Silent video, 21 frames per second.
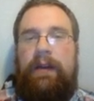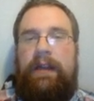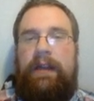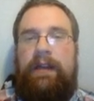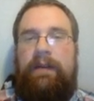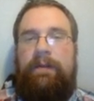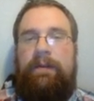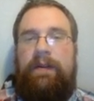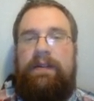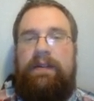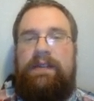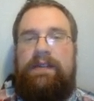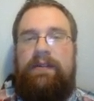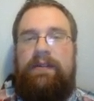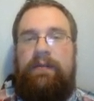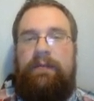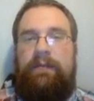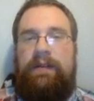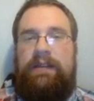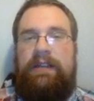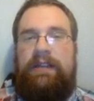in very
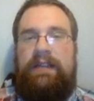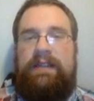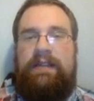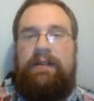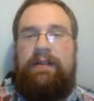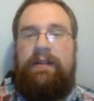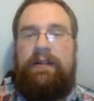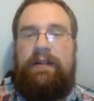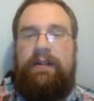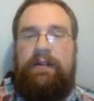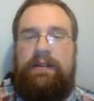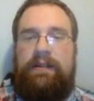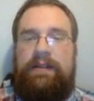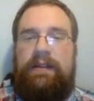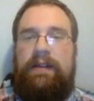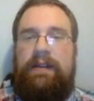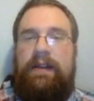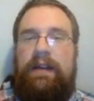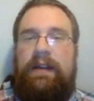soon with Genestealer Cult.